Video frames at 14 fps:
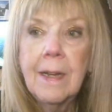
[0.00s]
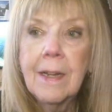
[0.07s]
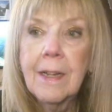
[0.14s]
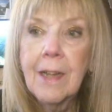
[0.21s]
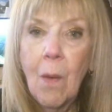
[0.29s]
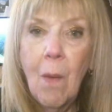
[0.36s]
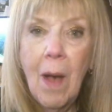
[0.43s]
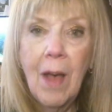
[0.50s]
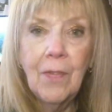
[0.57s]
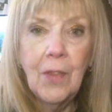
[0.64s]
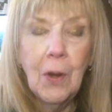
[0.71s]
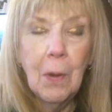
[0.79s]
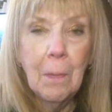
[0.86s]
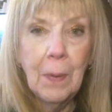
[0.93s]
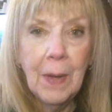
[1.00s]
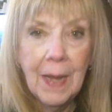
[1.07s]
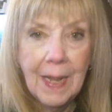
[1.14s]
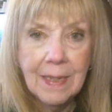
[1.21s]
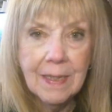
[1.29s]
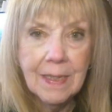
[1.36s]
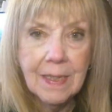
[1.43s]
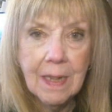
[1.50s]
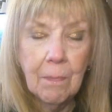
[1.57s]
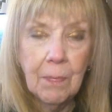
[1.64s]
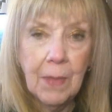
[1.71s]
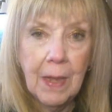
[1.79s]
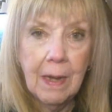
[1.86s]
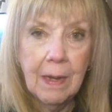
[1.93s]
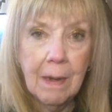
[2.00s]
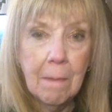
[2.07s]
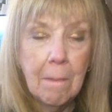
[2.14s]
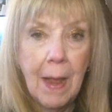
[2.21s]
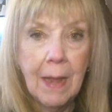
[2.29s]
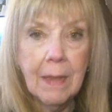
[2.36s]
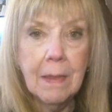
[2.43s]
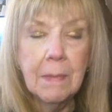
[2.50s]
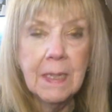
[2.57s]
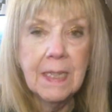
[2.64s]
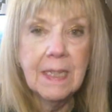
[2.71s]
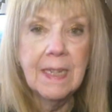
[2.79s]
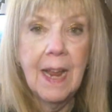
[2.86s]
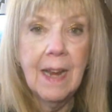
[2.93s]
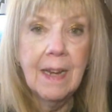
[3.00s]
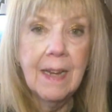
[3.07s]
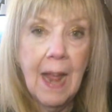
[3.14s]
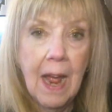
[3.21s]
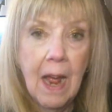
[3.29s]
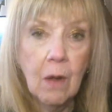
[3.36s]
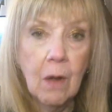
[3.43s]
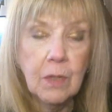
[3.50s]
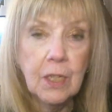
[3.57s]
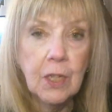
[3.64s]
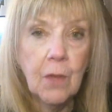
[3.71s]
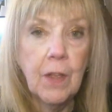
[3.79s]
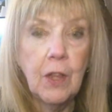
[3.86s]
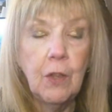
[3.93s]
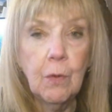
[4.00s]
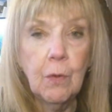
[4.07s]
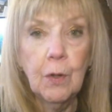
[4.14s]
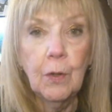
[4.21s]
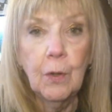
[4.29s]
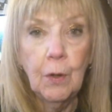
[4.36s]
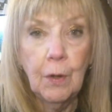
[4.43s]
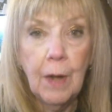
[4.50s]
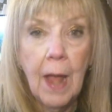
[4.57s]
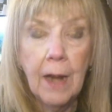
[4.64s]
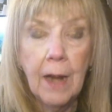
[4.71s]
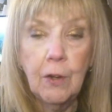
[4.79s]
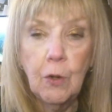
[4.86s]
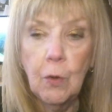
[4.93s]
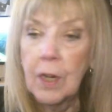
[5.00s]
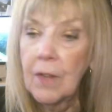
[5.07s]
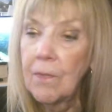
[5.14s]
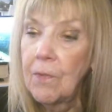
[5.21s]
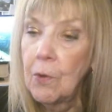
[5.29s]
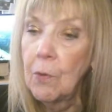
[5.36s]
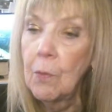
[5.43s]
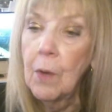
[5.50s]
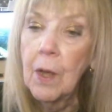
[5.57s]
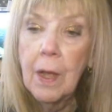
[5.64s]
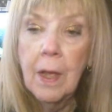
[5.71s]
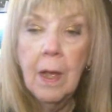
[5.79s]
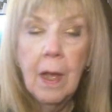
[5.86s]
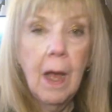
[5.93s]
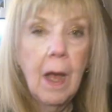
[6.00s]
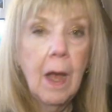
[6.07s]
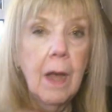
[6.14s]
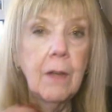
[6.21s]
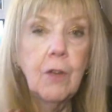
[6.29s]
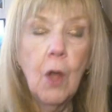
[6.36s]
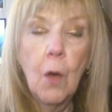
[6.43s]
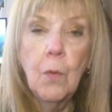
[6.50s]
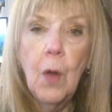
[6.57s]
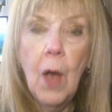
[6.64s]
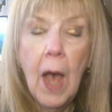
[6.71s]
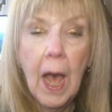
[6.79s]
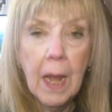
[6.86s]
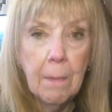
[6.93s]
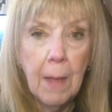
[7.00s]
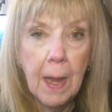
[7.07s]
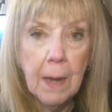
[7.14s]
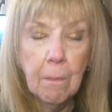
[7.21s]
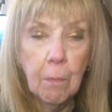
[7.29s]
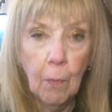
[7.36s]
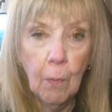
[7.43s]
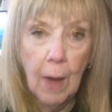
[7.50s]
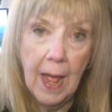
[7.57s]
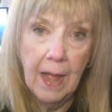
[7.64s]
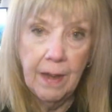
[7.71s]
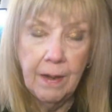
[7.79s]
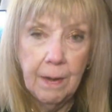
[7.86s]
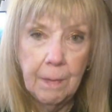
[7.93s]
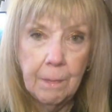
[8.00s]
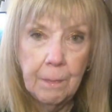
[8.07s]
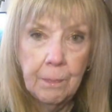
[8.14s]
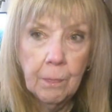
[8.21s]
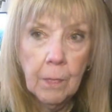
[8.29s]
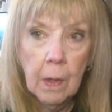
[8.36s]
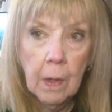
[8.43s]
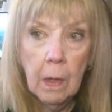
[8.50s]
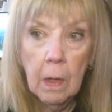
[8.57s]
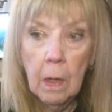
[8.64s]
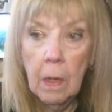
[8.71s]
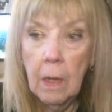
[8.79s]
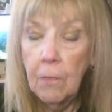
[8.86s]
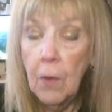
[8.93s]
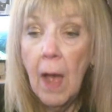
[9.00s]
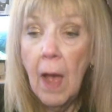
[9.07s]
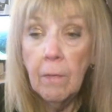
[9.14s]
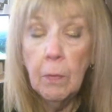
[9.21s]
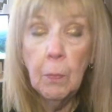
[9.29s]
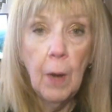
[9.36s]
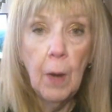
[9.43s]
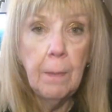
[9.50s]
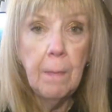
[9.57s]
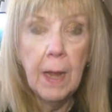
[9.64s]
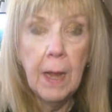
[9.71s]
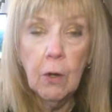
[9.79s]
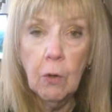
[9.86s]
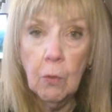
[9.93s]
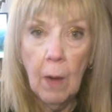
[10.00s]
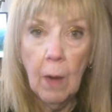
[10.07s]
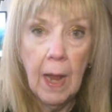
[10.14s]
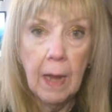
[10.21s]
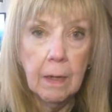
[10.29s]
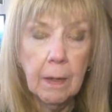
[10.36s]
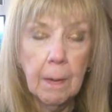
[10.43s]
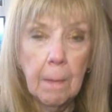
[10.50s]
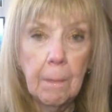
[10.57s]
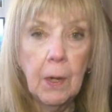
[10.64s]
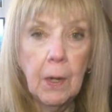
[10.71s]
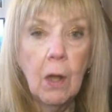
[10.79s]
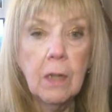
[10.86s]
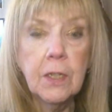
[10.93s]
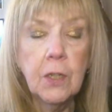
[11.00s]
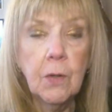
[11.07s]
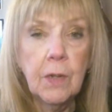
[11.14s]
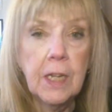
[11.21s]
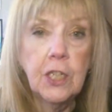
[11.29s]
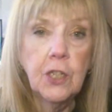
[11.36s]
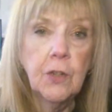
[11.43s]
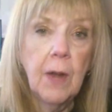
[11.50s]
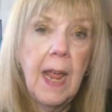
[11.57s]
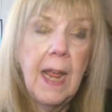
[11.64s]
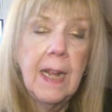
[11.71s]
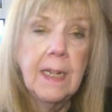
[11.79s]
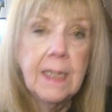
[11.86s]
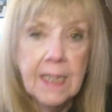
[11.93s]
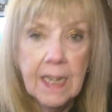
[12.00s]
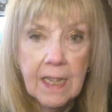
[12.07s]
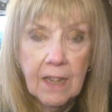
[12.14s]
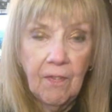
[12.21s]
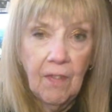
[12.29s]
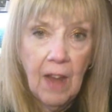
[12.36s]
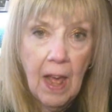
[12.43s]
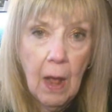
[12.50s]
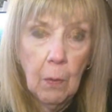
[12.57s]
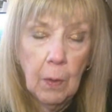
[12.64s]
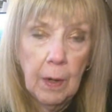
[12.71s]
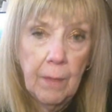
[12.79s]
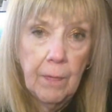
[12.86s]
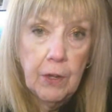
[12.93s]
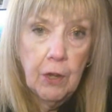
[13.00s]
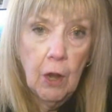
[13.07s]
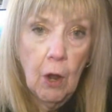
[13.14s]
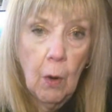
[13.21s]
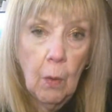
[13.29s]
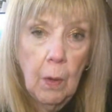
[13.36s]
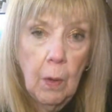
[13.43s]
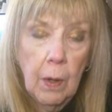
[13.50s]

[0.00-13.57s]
go out there and plant something make the mistake now so that you can learn how to do it if you uh, don't know how to make bread if you have a bread maker great but also get your hands in the flour in the dough